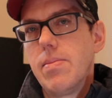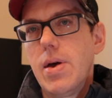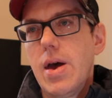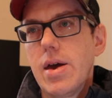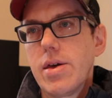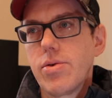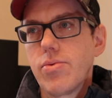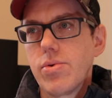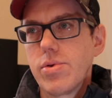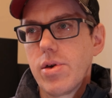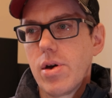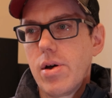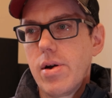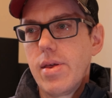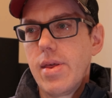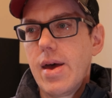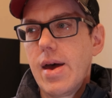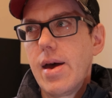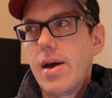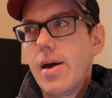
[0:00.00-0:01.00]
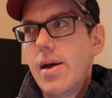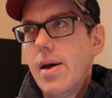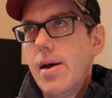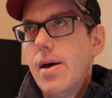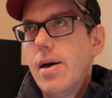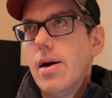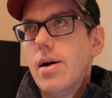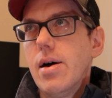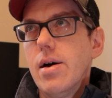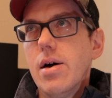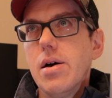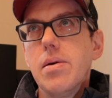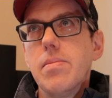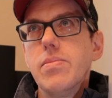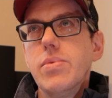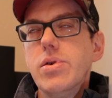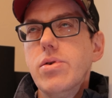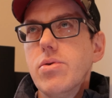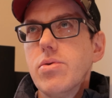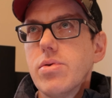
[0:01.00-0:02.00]
as a result of that.
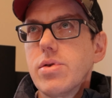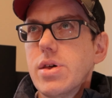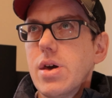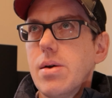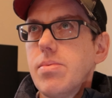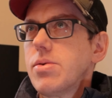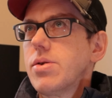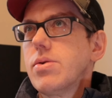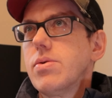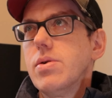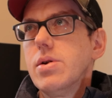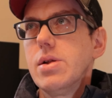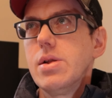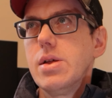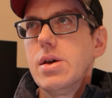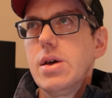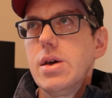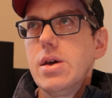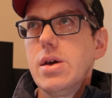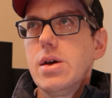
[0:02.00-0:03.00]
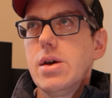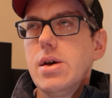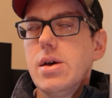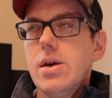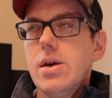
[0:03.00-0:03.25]
You subsequently